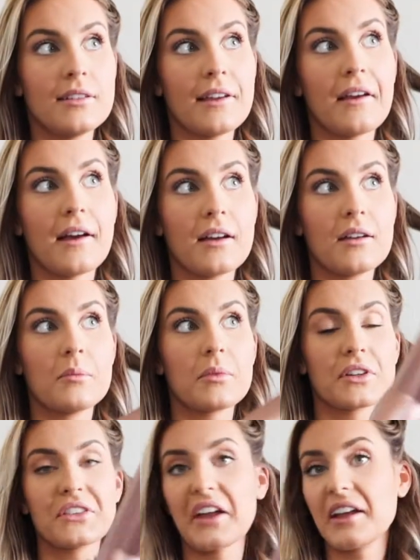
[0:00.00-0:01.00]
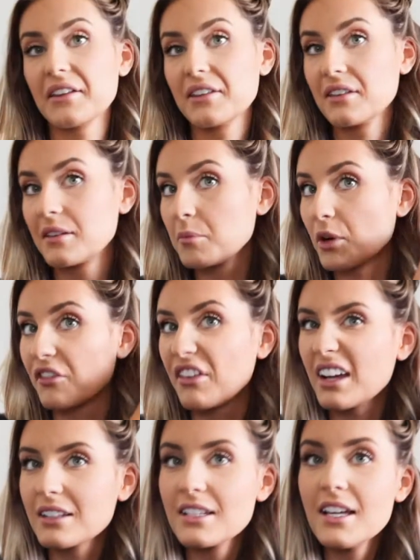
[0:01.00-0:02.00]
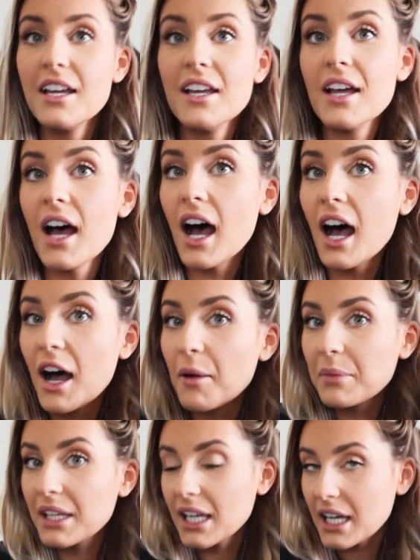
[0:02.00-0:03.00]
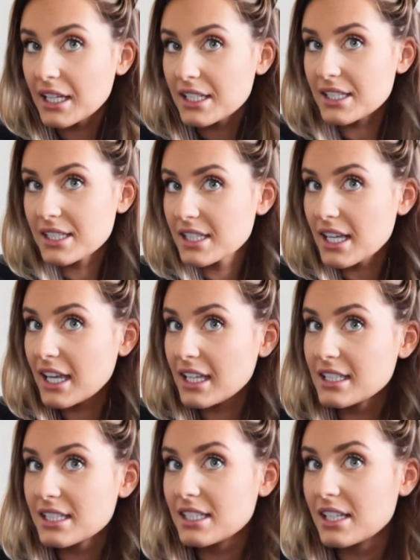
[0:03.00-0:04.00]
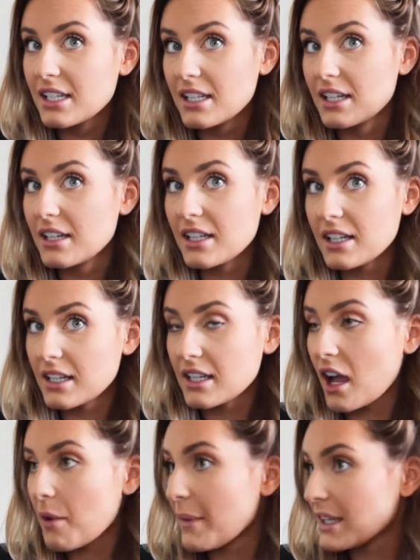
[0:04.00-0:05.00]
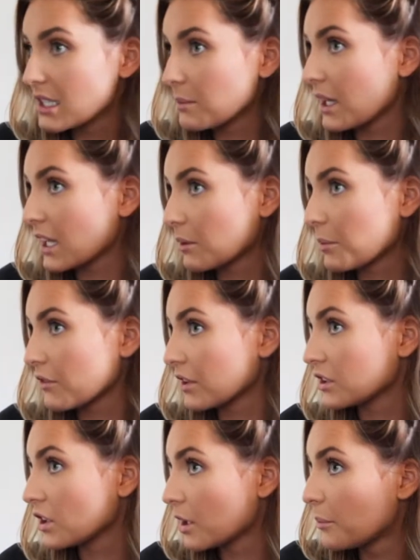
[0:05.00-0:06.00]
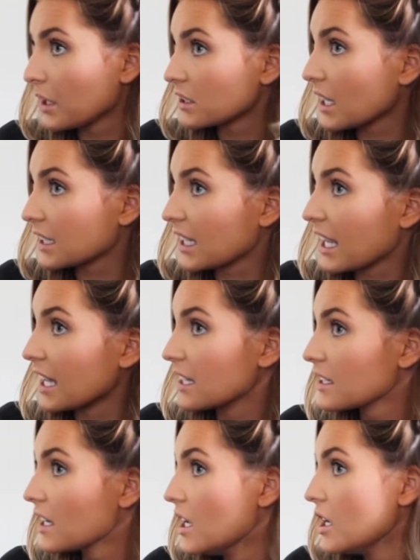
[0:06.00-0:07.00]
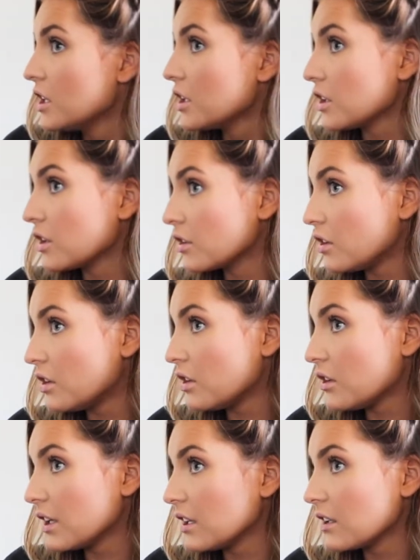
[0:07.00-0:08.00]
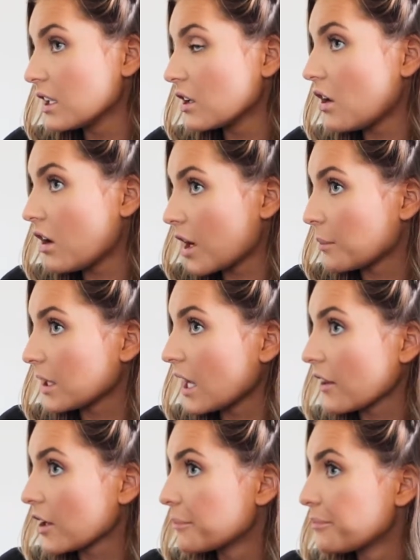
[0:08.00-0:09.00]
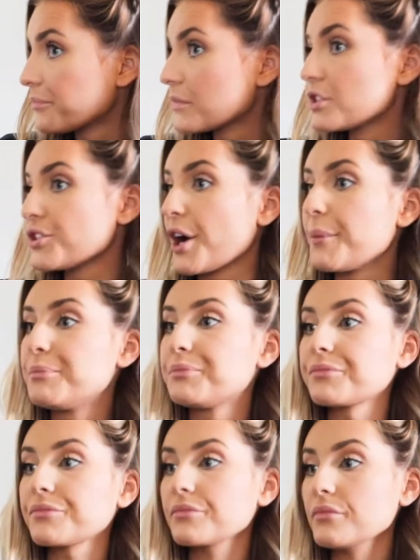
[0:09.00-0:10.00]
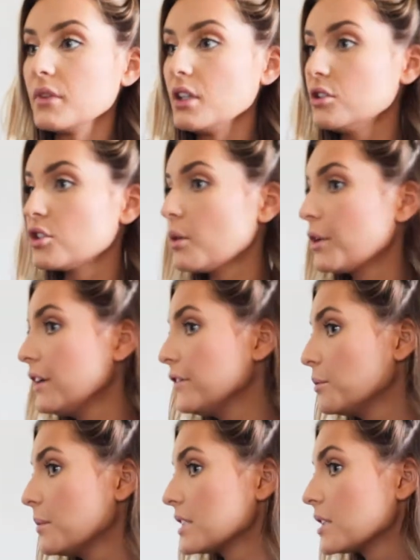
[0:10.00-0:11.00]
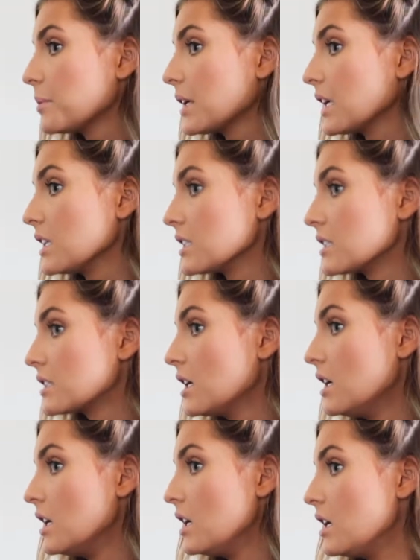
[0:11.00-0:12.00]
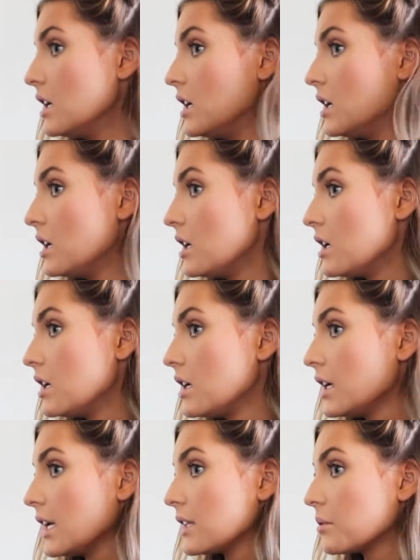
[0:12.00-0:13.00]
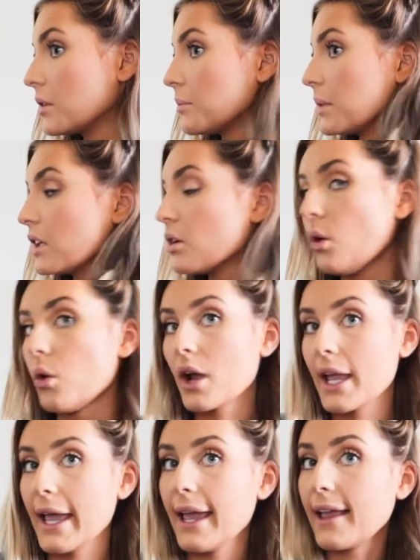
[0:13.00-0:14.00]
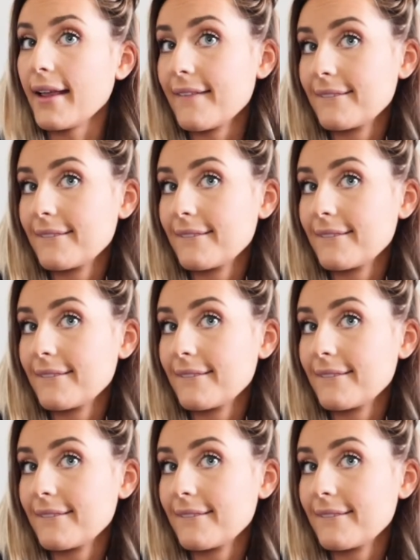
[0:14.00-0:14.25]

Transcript: Yeah, precise. Perfect. Because it's not meant to be like the perfect look. Plus at the end, it'll all come together. So don't worry if you miss a piece. It's gonna be okay.